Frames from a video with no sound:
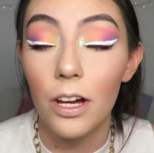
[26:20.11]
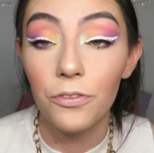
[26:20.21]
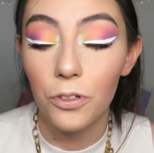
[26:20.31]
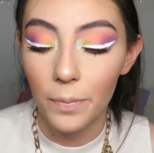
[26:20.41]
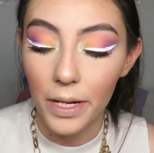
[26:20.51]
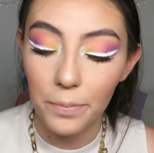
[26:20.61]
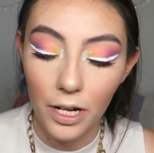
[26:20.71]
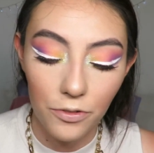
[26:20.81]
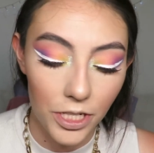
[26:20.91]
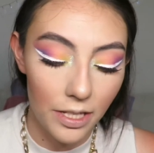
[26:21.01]
Now for my
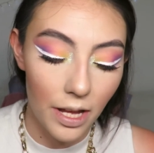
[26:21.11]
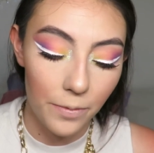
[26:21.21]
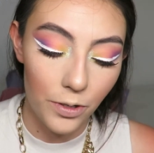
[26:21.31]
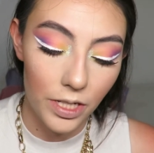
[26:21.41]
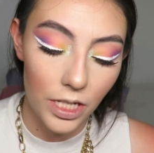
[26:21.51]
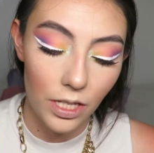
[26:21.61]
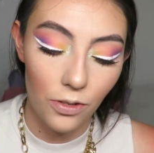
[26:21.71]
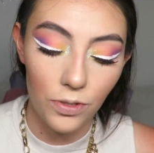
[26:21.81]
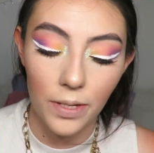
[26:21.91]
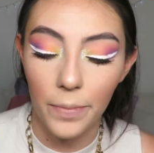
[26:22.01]
brow gel, I'm going to
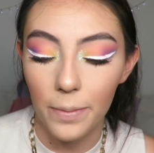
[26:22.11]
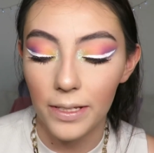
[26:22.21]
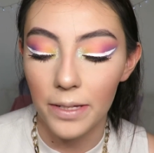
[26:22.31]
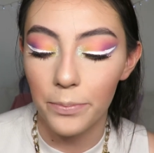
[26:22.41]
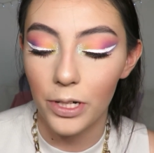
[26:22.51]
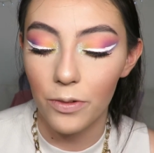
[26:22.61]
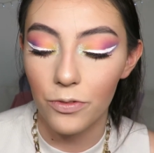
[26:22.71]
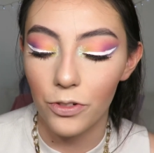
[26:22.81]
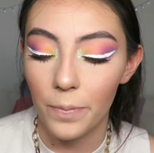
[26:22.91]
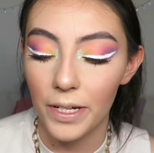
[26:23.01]
use the Maybelline Brow
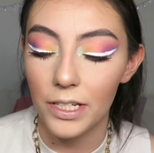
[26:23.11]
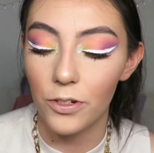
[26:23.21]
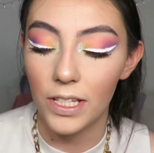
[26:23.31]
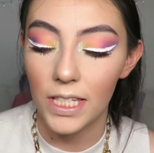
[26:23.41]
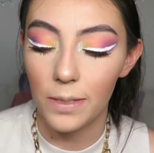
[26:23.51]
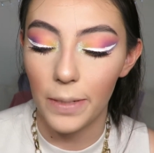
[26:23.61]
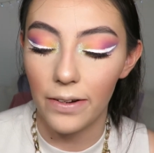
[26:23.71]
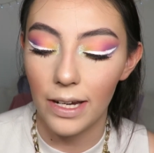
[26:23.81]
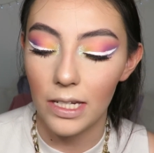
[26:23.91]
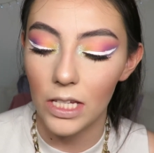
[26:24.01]
Drama
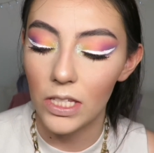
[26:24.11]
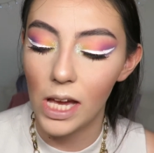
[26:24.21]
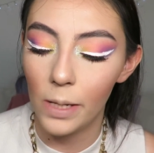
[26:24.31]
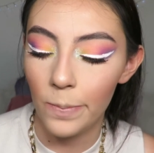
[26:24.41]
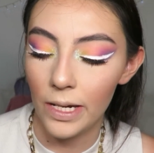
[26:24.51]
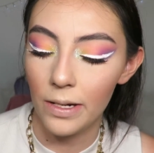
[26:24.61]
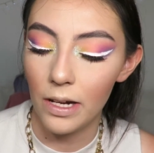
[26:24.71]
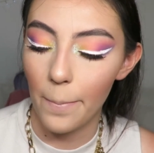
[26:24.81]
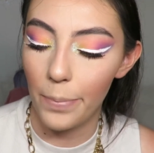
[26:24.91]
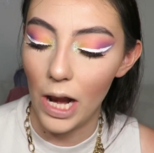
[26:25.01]
Transparent
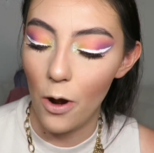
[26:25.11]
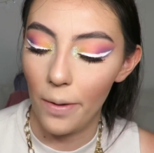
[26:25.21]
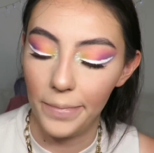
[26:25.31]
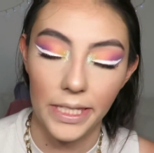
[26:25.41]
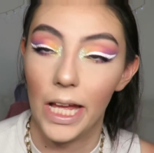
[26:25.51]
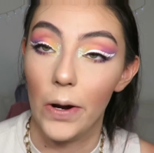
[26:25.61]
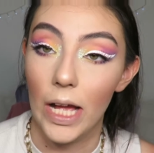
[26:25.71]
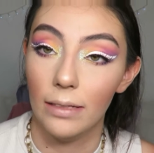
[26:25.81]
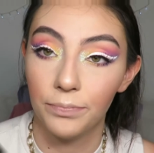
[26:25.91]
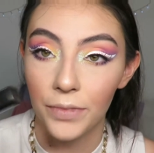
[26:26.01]
Sculpting Brow
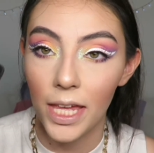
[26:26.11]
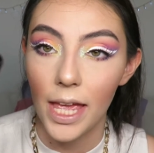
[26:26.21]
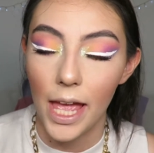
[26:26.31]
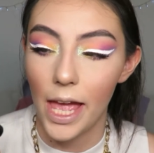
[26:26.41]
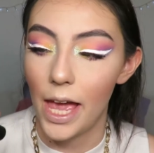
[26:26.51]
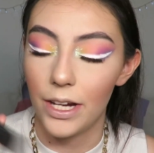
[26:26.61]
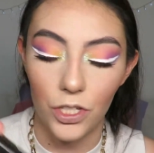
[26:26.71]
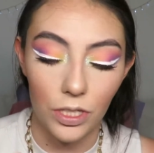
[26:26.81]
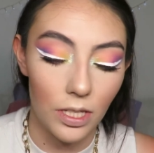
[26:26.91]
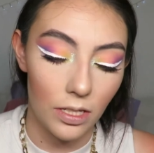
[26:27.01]
Mascara. And
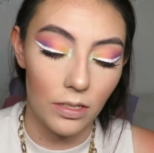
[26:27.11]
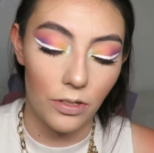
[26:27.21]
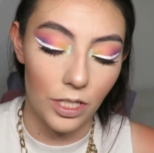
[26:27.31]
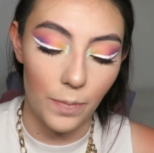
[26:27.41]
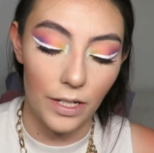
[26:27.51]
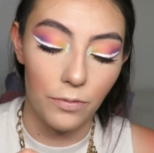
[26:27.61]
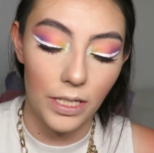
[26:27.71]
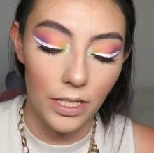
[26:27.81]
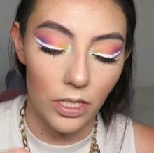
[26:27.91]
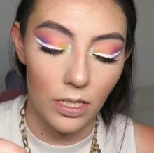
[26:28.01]
it's just a transparent
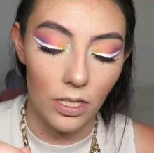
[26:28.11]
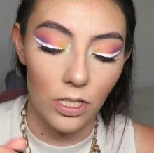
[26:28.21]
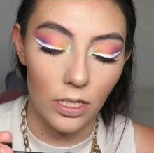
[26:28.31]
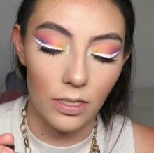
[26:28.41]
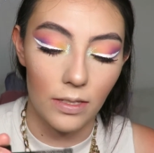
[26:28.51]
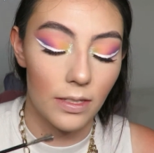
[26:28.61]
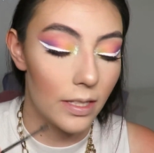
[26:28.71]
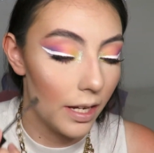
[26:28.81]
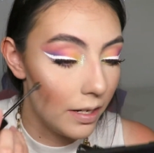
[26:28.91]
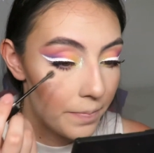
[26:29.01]
one, I just said.